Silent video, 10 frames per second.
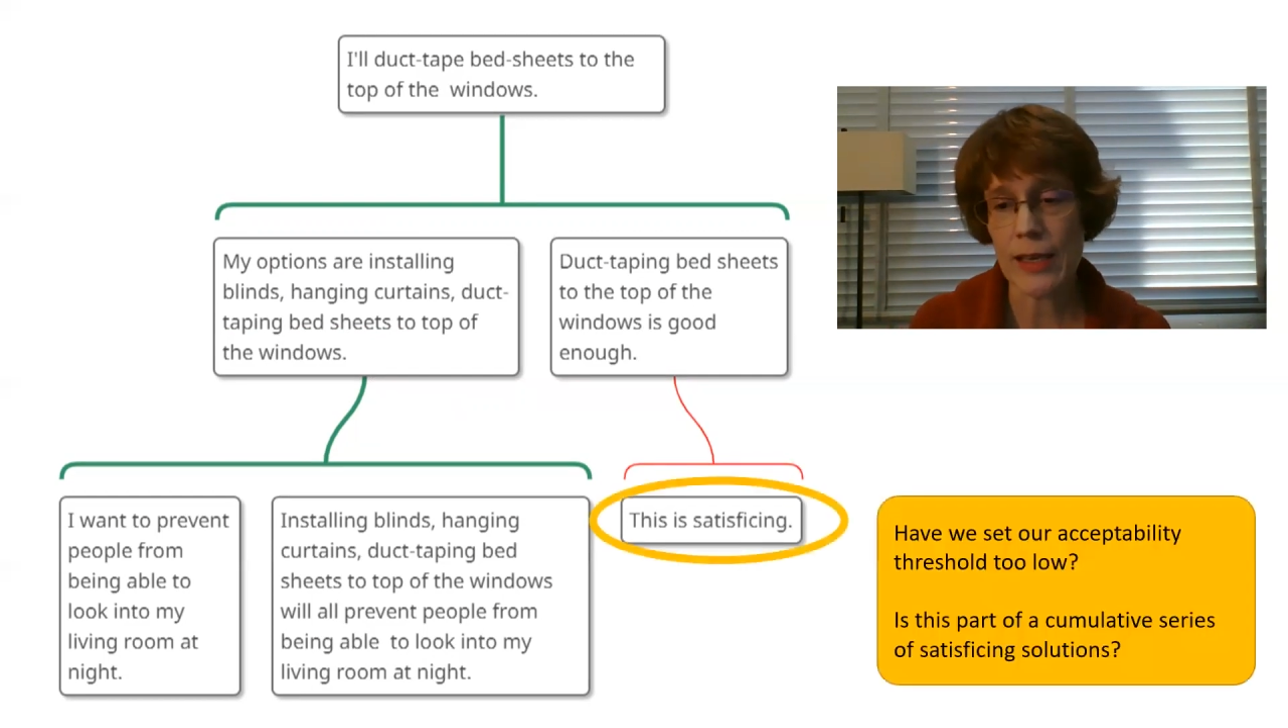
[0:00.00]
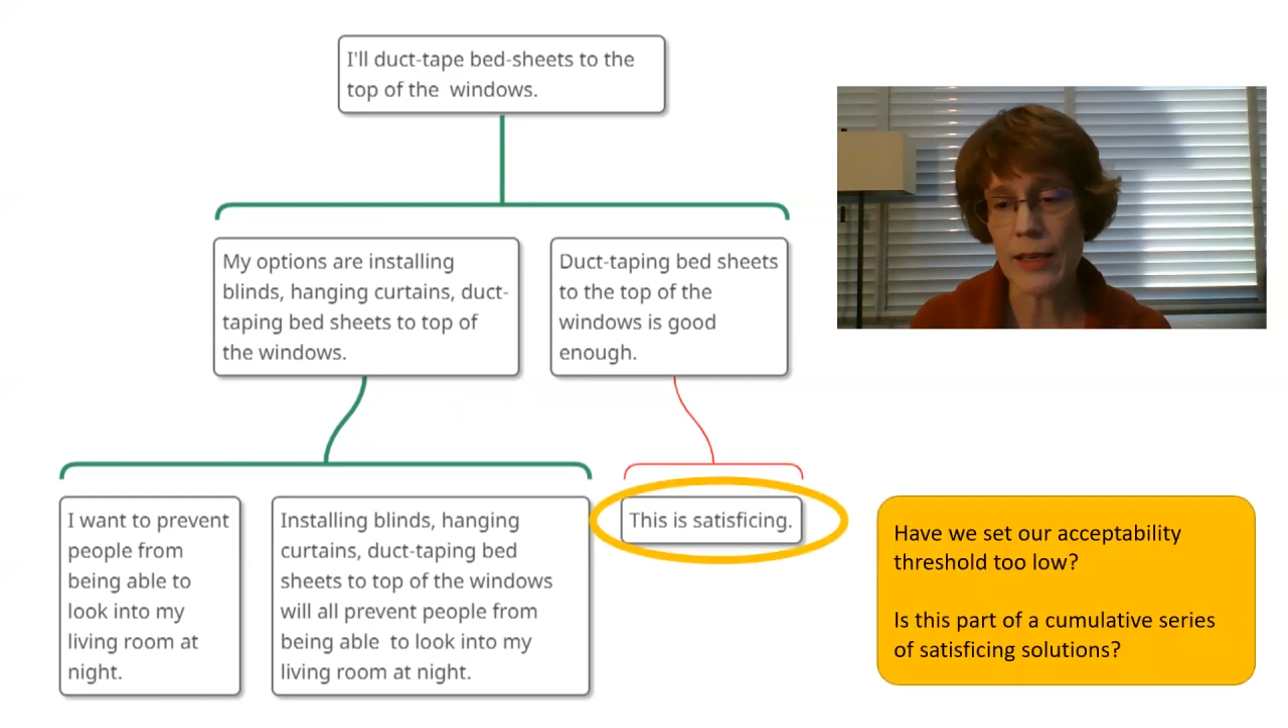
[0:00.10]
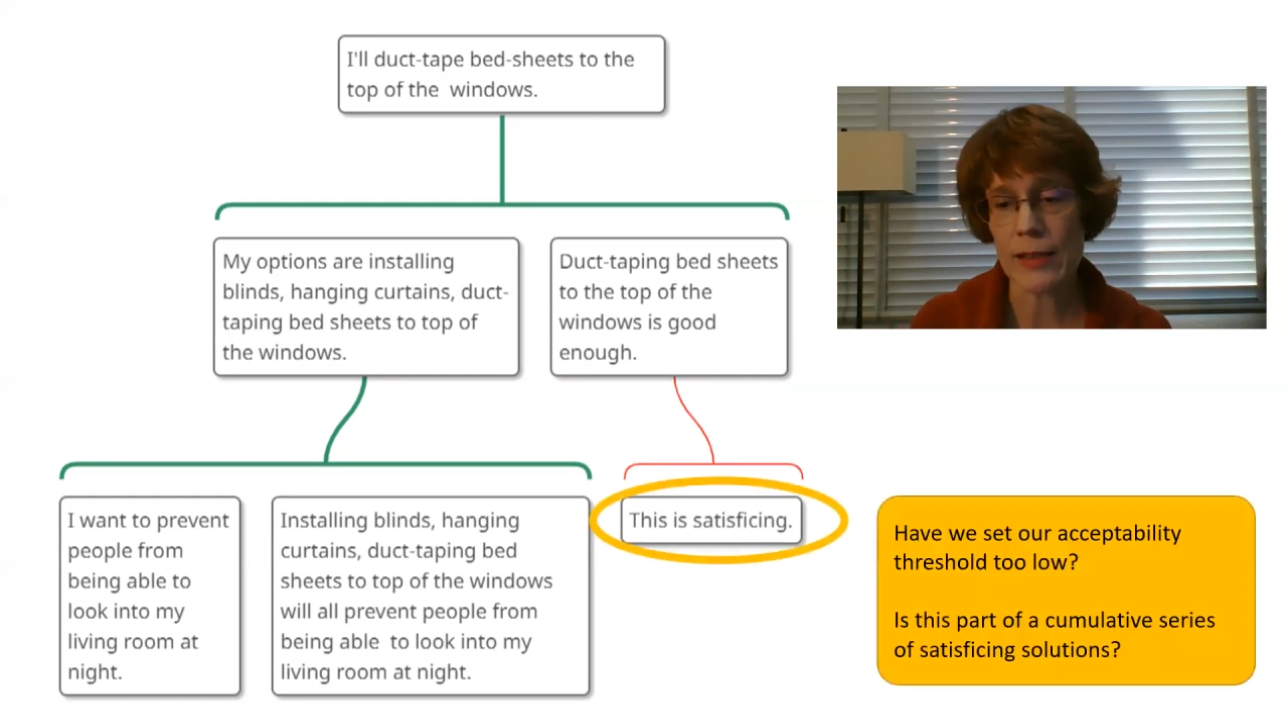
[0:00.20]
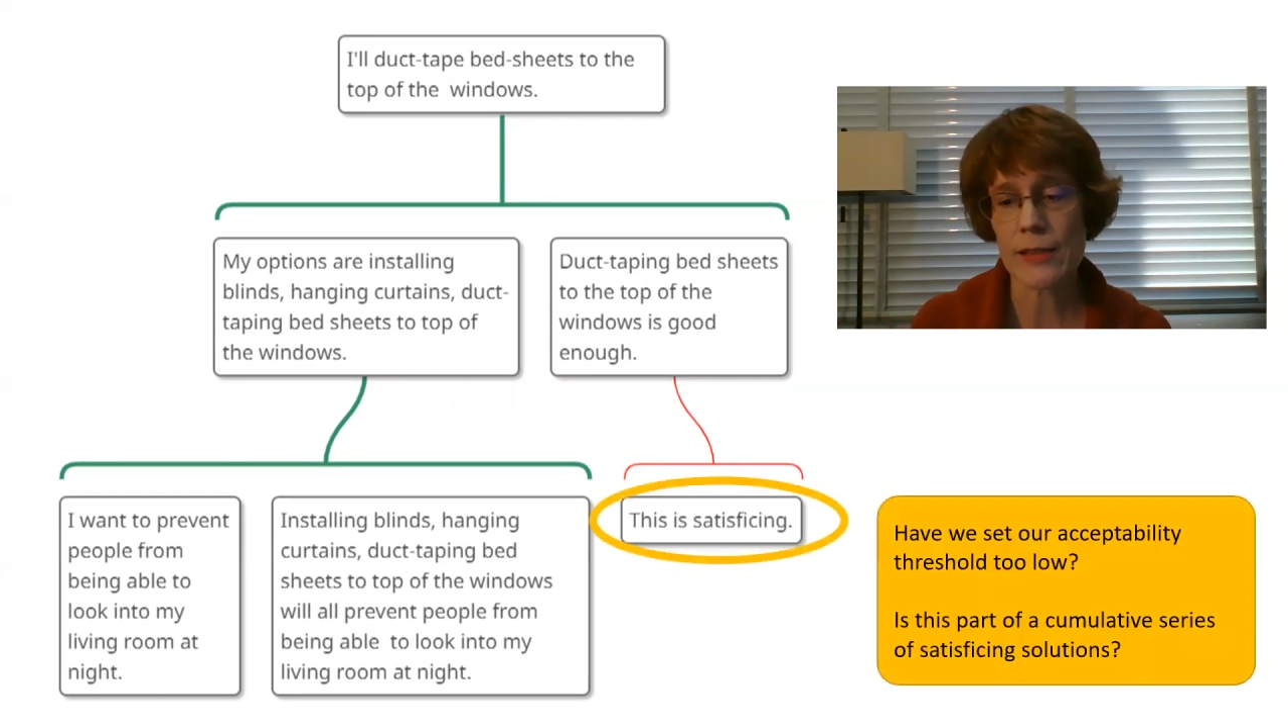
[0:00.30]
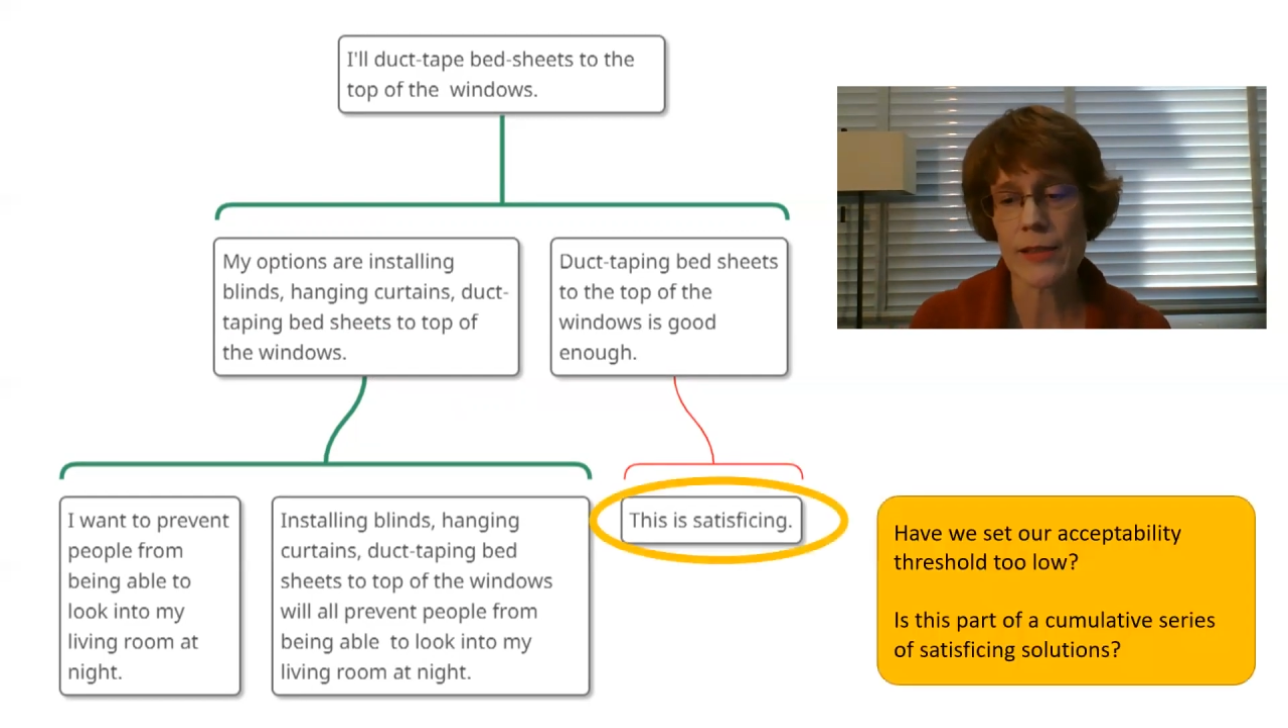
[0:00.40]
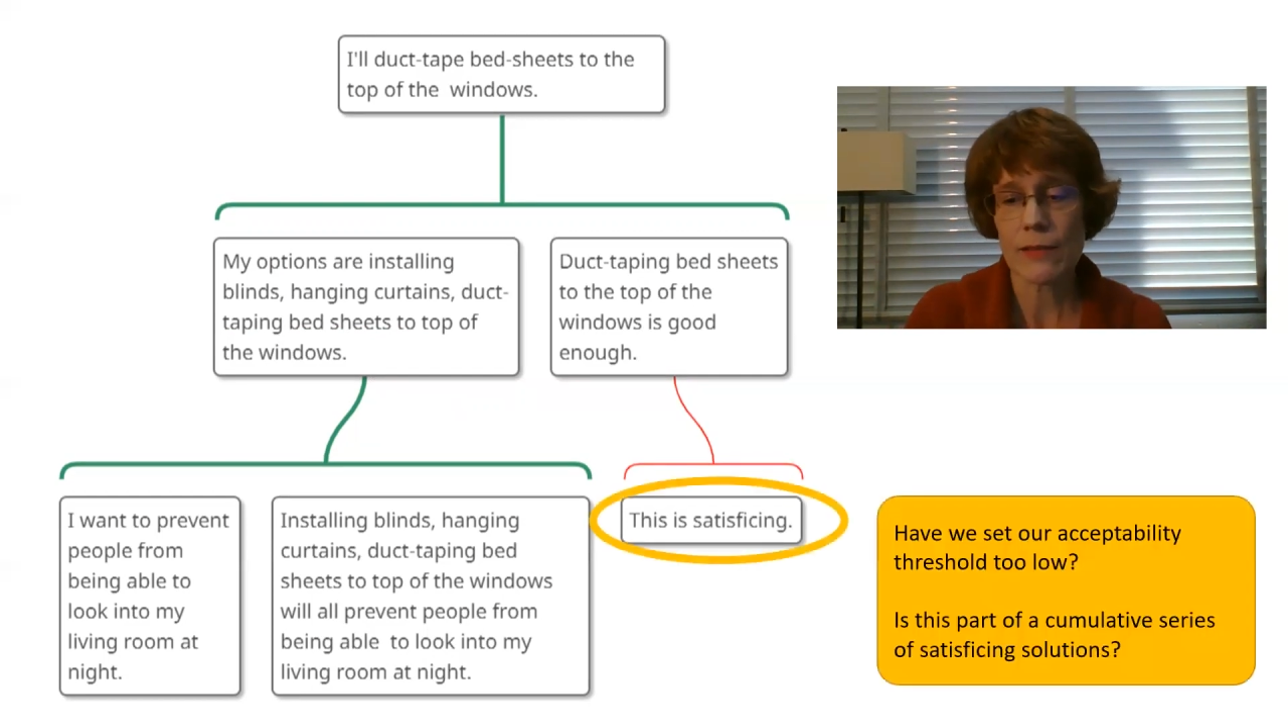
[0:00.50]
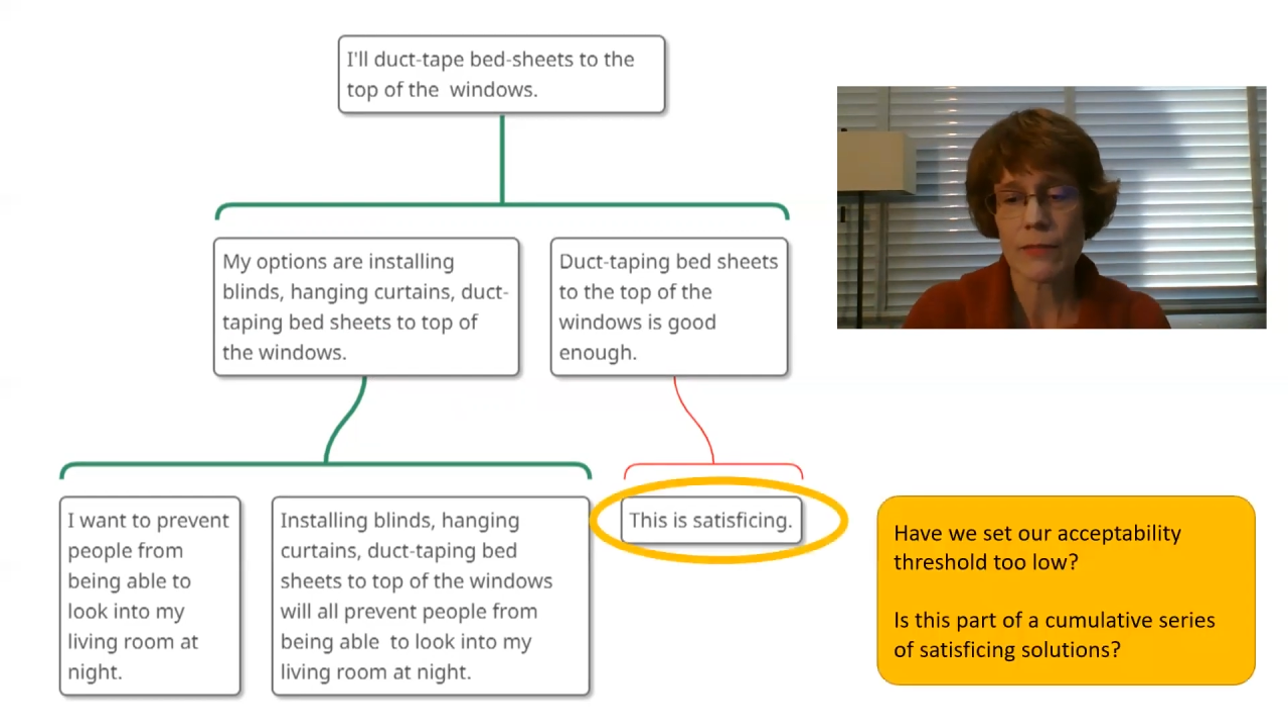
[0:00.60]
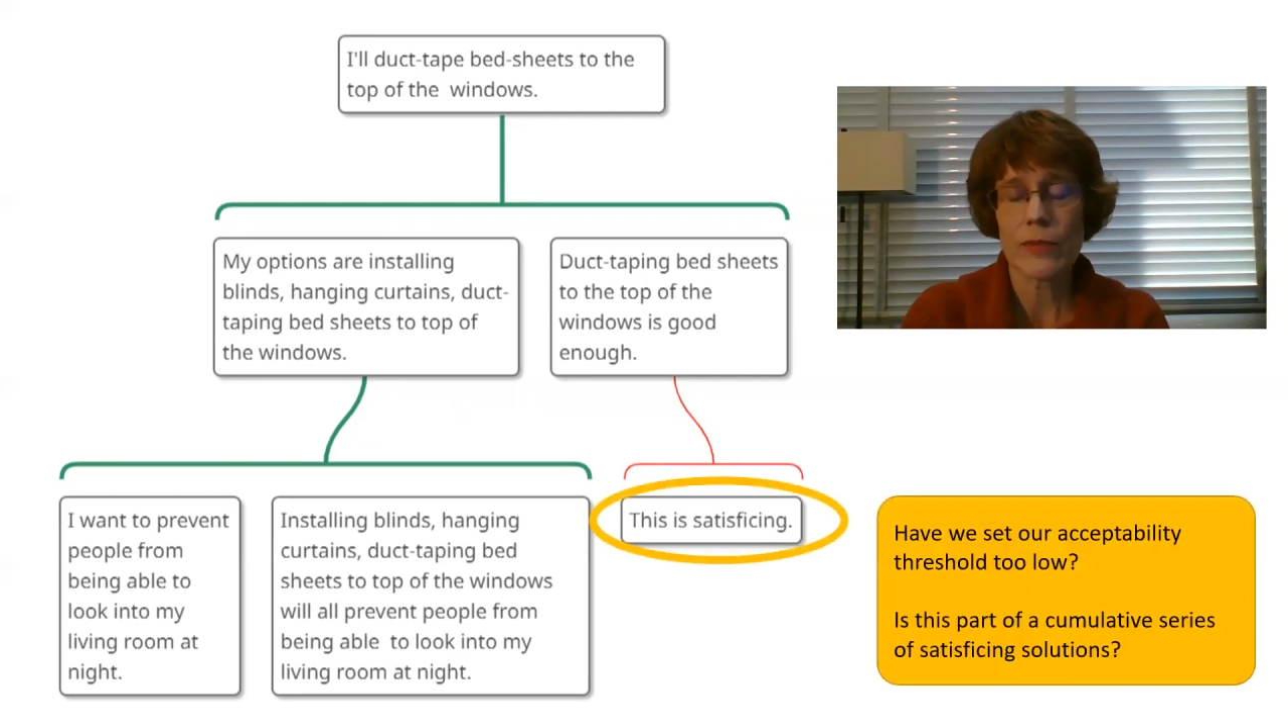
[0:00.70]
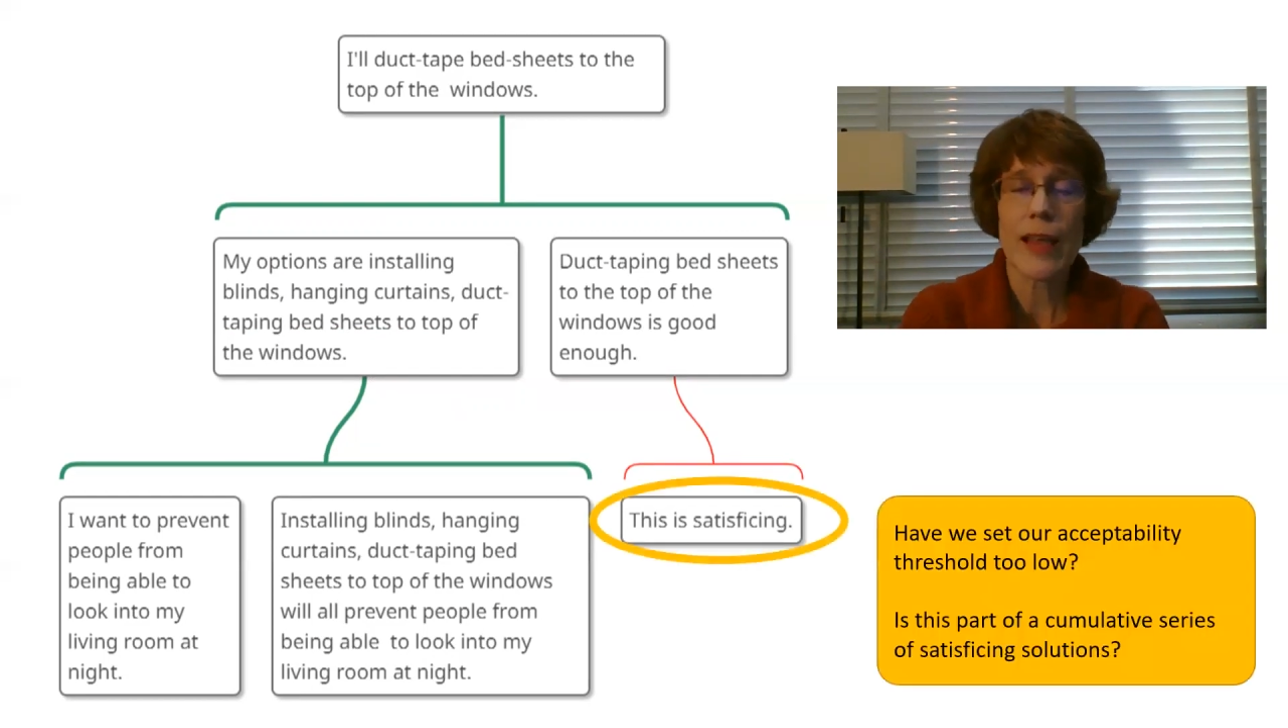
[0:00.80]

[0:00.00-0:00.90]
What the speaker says: is,